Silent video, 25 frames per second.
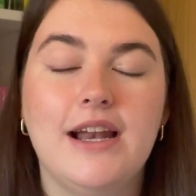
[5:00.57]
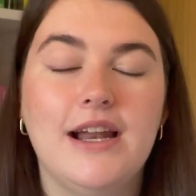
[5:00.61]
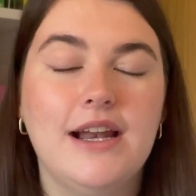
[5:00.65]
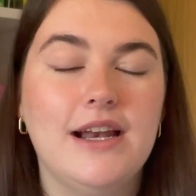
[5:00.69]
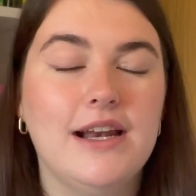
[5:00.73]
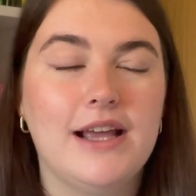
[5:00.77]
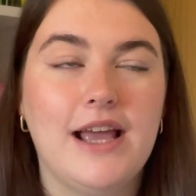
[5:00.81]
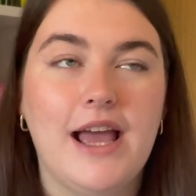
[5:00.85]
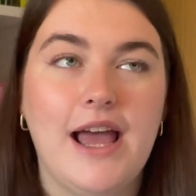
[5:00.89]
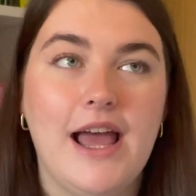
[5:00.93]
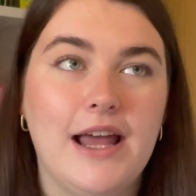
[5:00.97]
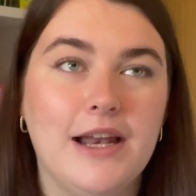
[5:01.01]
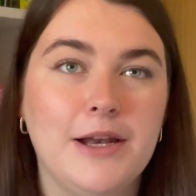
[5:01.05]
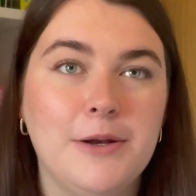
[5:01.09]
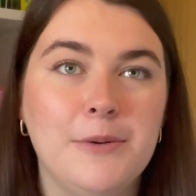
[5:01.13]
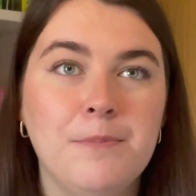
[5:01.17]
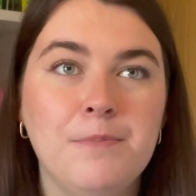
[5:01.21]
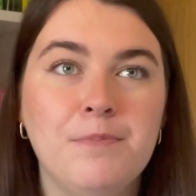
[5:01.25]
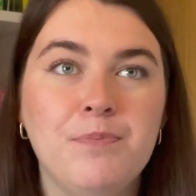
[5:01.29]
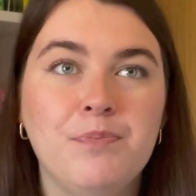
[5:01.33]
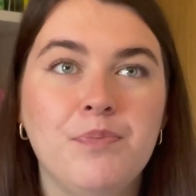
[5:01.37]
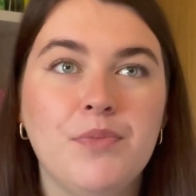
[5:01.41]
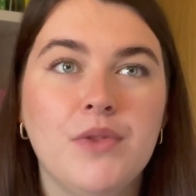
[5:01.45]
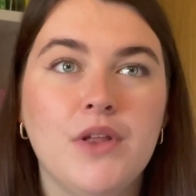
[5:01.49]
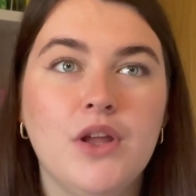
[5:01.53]
and again,
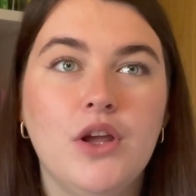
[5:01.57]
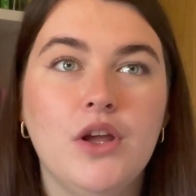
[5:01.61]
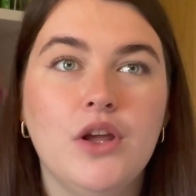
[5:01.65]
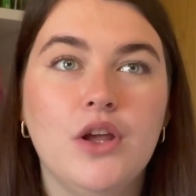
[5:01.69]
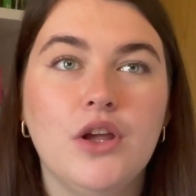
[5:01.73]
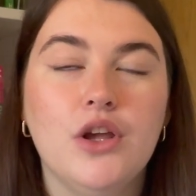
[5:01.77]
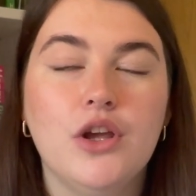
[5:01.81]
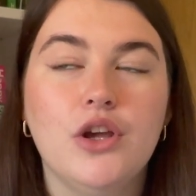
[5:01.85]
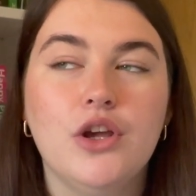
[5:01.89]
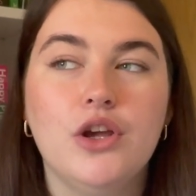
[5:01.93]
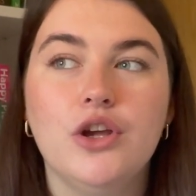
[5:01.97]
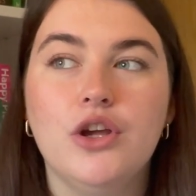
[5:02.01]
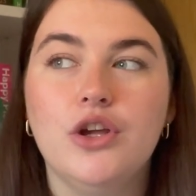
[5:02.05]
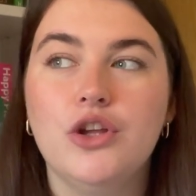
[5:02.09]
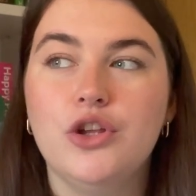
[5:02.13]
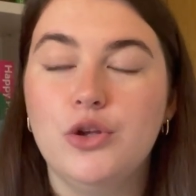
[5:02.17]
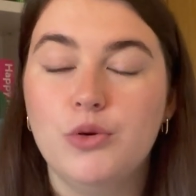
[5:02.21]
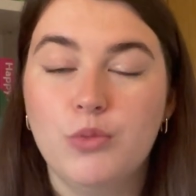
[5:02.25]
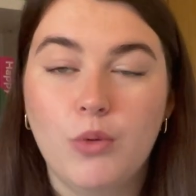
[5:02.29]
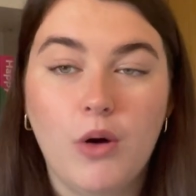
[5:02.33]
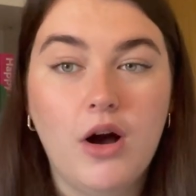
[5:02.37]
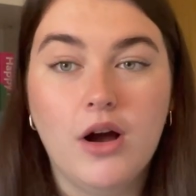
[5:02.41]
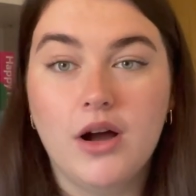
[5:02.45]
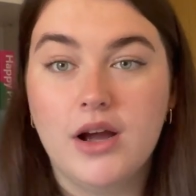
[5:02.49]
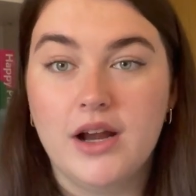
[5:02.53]
you
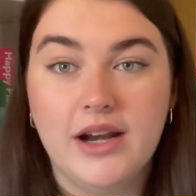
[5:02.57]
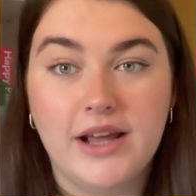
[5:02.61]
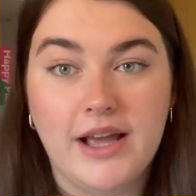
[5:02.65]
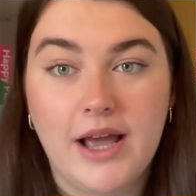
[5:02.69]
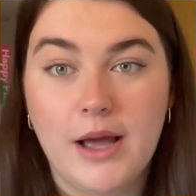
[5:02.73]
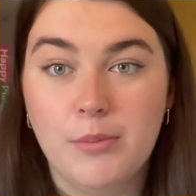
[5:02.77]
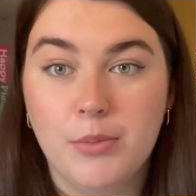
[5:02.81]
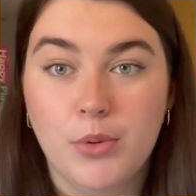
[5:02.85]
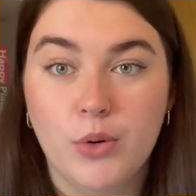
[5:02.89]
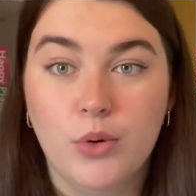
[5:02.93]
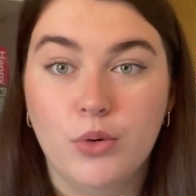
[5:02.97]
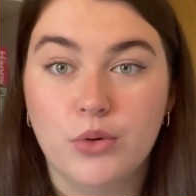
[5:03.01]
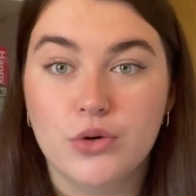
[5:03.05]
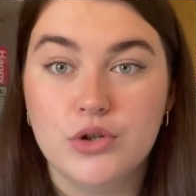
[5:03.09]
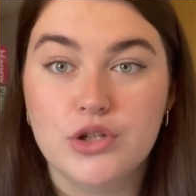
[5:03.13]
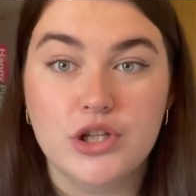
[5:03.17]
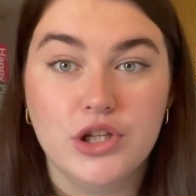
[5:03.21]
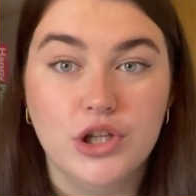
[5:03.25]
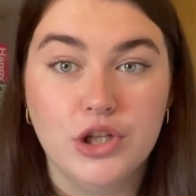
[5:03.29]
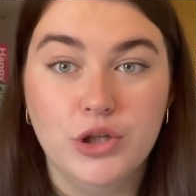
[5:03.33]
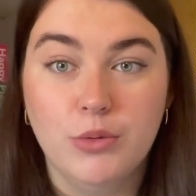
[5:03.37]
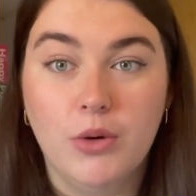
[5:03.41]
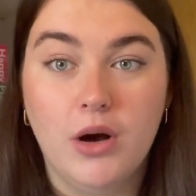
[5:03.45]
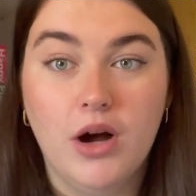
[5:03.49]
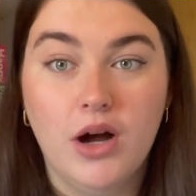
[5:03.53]
are going to get bored.
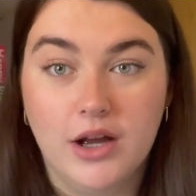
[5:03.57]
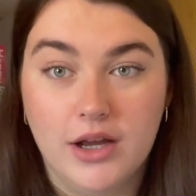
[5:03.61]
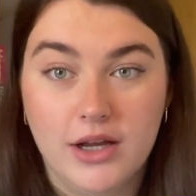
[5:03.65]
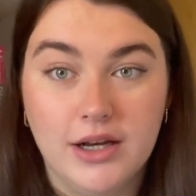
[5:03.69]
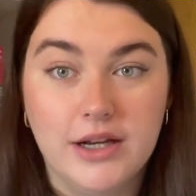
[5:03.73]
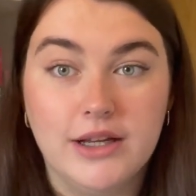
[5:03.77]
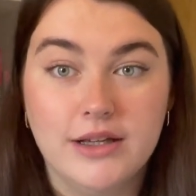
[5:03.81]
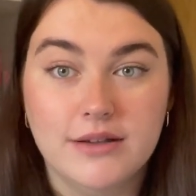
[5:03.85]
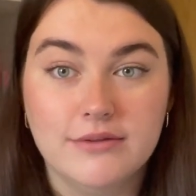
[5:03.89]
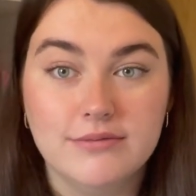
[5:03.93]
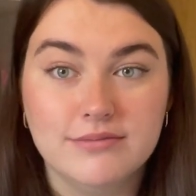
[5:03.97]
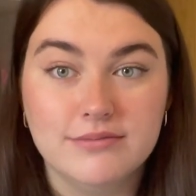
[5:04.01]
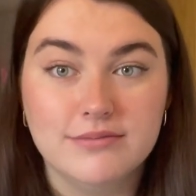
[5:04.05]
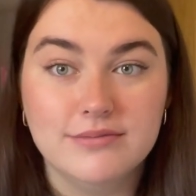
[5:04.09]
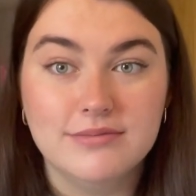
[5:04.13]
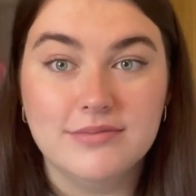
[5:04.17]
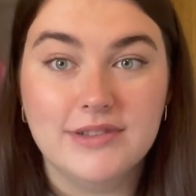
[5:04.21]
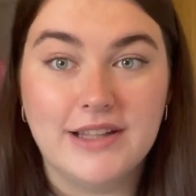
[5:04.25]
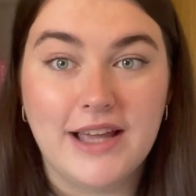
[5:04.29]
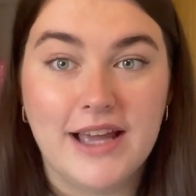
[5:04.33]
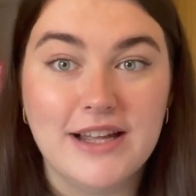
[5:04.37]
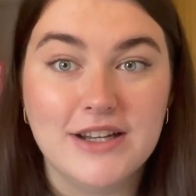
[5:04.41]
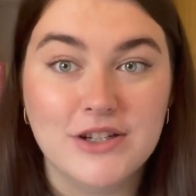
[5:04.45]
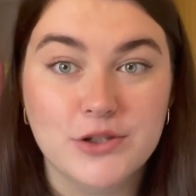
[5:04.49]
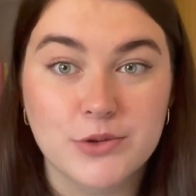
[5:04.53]
You are going to
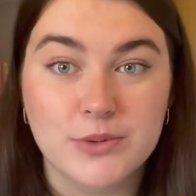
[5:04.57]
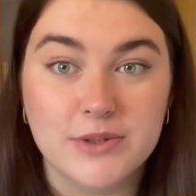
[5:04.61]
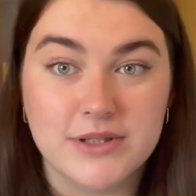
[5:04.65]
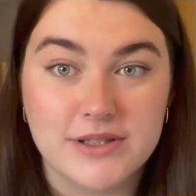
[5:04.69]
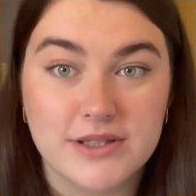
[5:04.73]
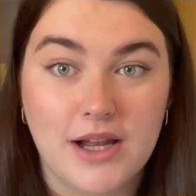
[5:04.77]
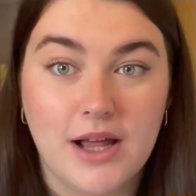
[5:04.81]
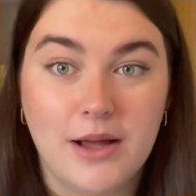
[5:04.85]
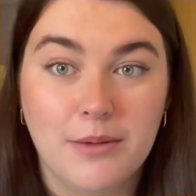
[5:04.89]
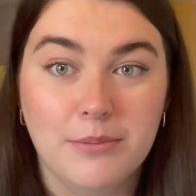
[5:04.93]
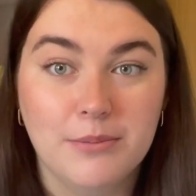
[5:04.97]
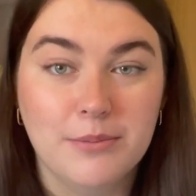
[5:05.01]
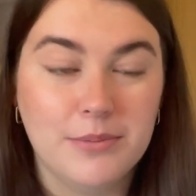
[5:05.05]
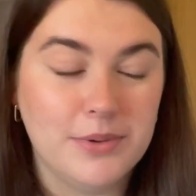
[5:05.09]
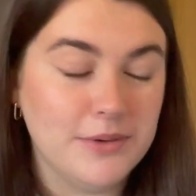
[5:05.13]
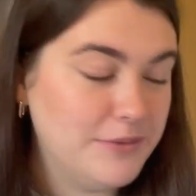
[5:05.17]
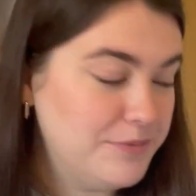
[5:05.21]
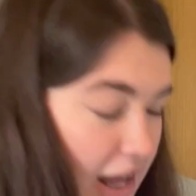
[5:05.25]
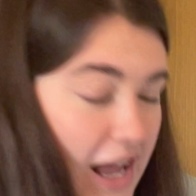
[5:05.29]
get into a slump.